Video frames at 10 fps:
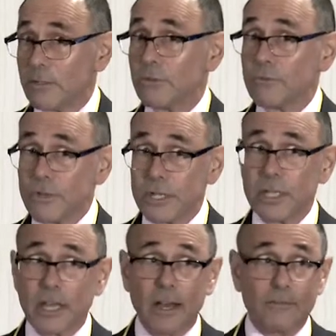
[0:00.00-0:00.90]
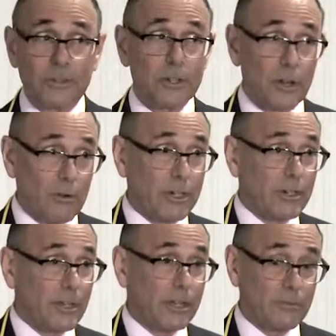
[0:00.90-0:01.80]
You really have to know
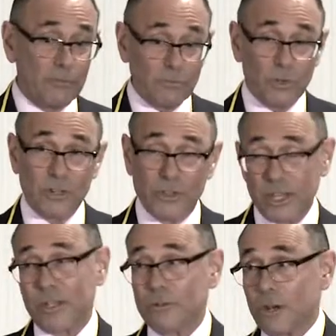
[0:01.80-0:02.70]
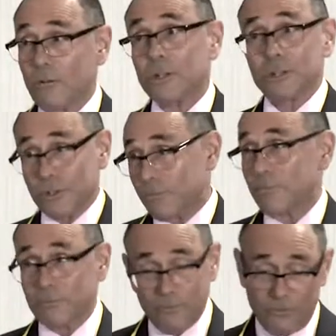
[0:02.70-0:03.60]
it, and when you think you know it, you
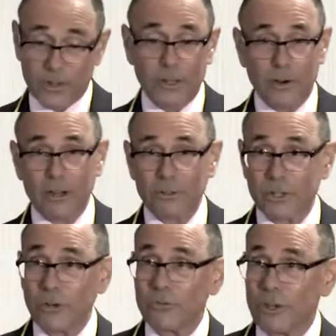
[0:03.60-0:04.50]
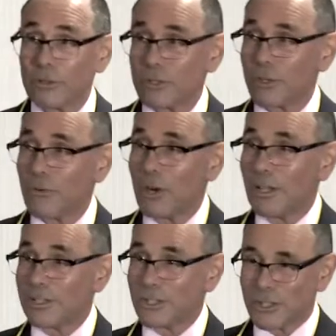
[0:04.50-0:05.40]
figure out you don't know it so
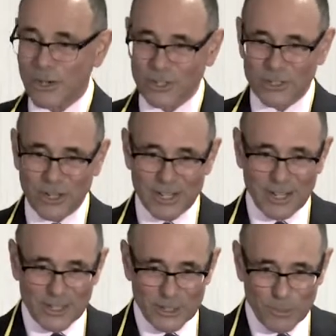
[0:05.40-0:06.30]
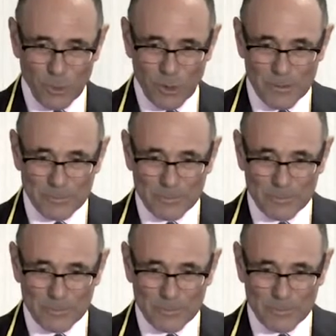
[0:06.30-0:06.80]
well, and you start studying it some more.